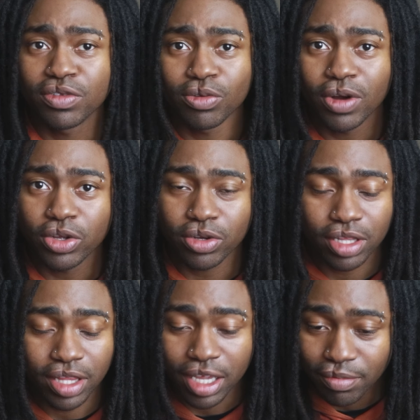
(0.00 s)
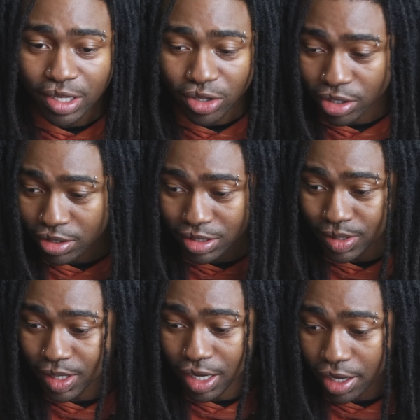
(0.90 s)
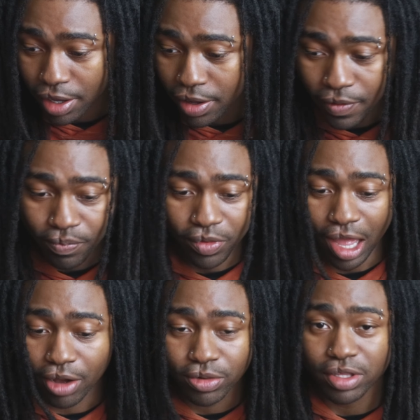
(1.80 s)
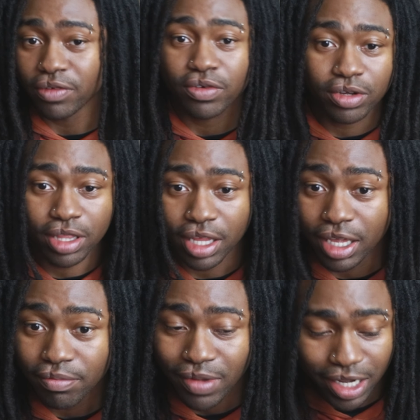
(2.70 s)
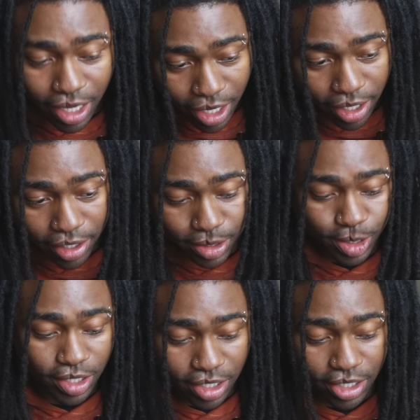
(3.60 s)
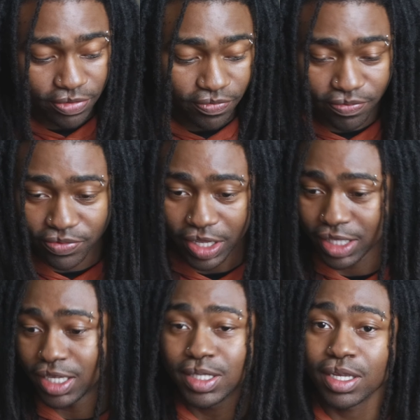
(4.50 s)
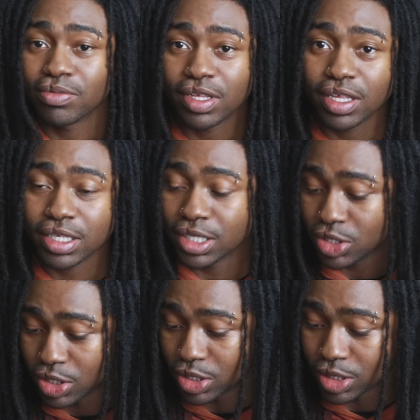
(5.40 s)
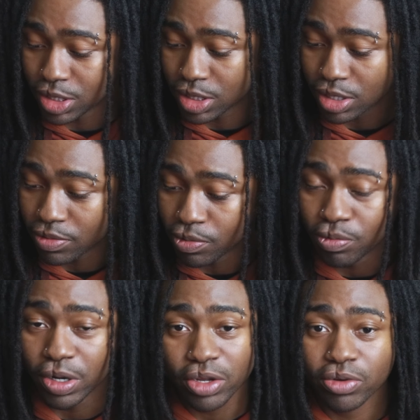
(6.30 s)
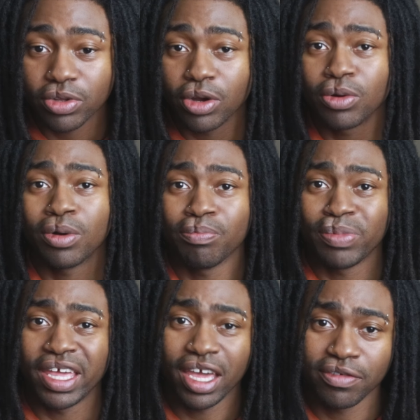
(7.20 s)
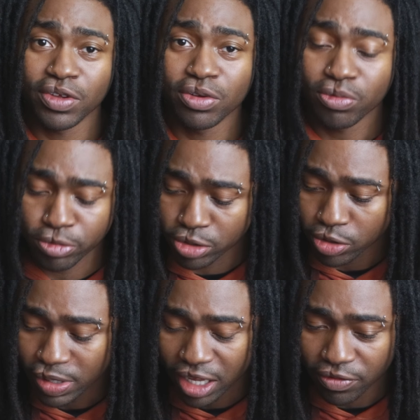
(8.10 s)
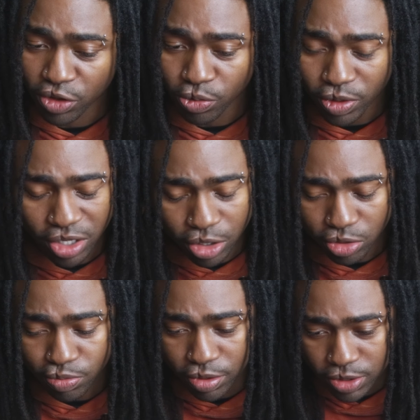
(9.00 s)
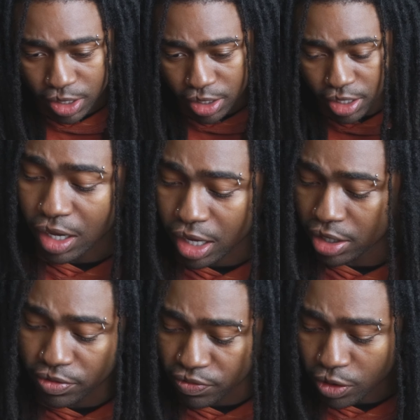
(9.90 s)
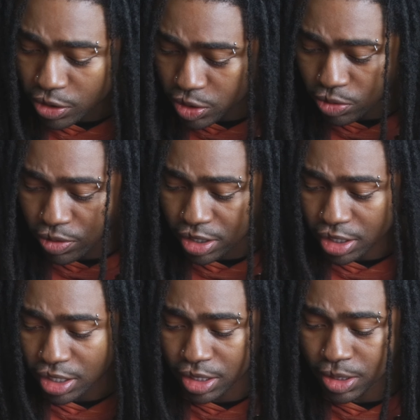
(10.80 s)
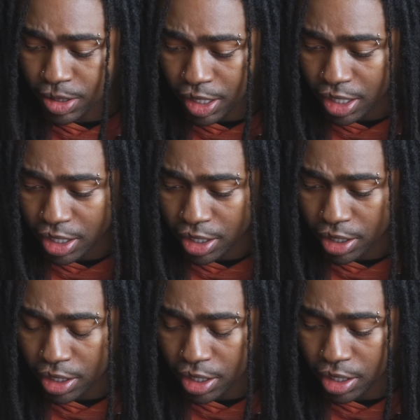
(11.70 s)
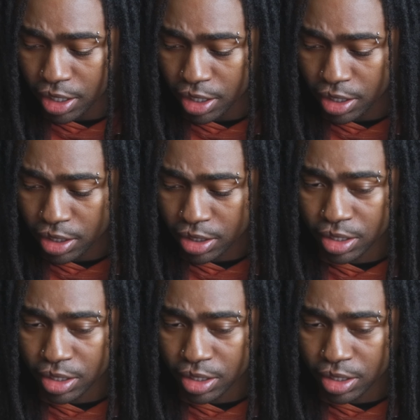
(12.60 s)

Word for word: even know why you're claiming this guy. I would never claim my guys if they did something like this. This is just weirdo behavior. Weirdo behavior 100%. I've also read that this guy, uh,